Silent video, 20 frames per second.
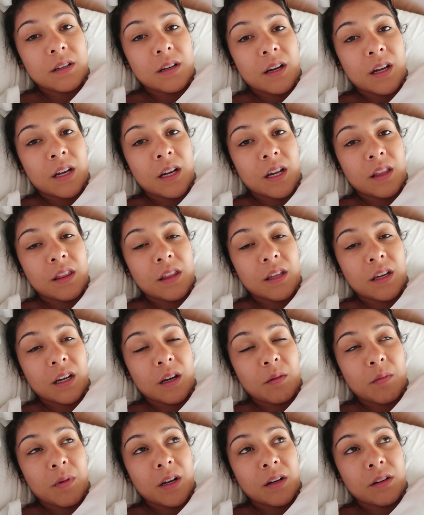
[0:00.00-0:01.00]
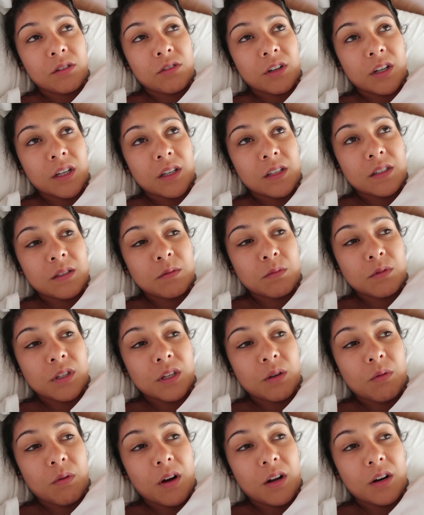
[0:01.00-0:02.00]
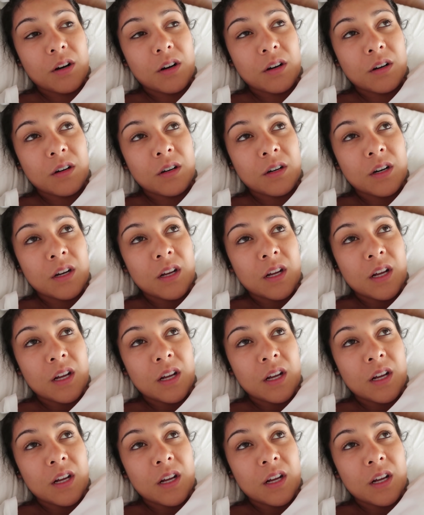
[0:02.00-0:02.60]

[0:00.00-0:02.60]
And I think I might have drinking some seawater